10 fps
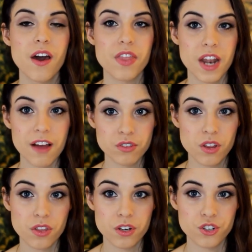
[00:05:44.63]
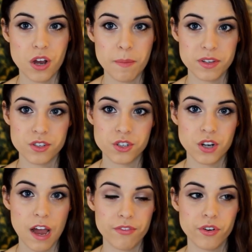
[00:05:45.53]
and then after the 3rd
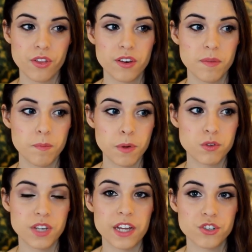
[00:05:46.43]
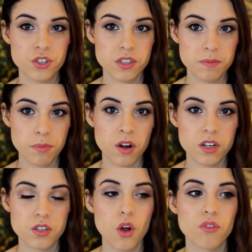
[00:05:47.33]
trimester, after the most dangerous
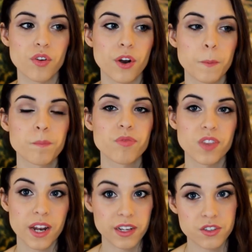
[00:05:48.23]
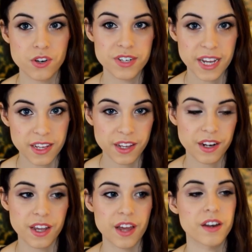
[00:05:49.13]
part is over, then I could start taking
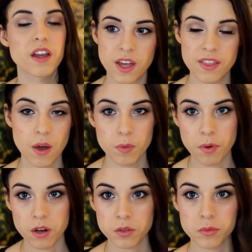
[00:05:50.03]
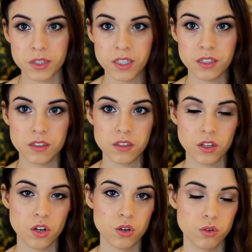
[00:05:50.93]
it again, and that would probably,
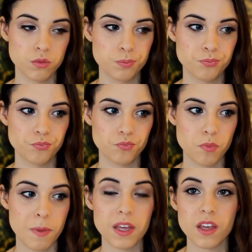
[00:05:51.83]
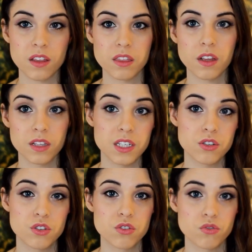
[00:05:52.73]
you know, make it the
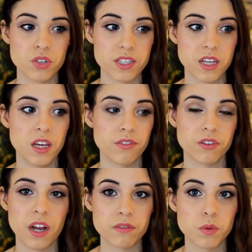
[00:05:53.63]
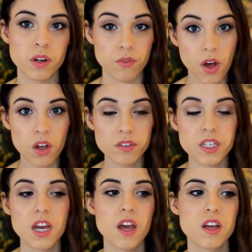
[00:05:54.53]
least risky for everyone
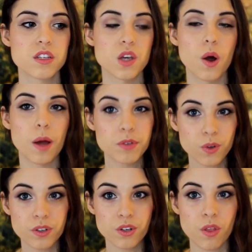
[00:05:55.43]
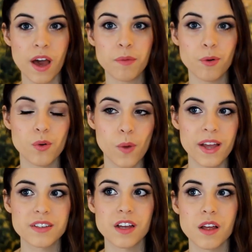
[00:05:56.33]
involved. So I'm just going to do that. I'm going to
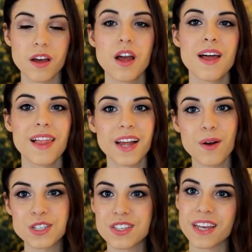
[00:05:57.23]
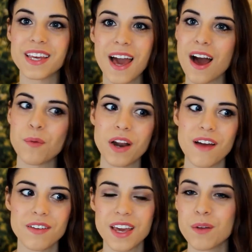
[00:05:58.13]
wait until, like, I was just like, yeah, I want to
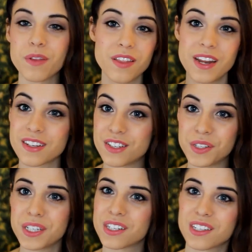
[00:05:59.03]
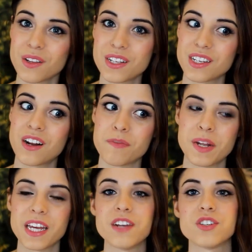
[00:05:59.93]
have a kid within the next 2 years, so let's get off
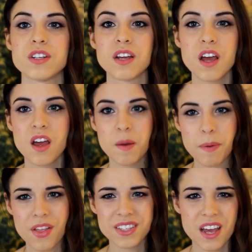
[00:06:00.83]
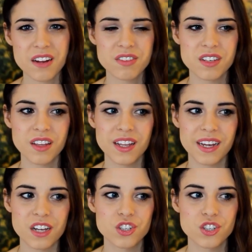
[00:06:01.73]
medication. But that's kind of silly. Like, I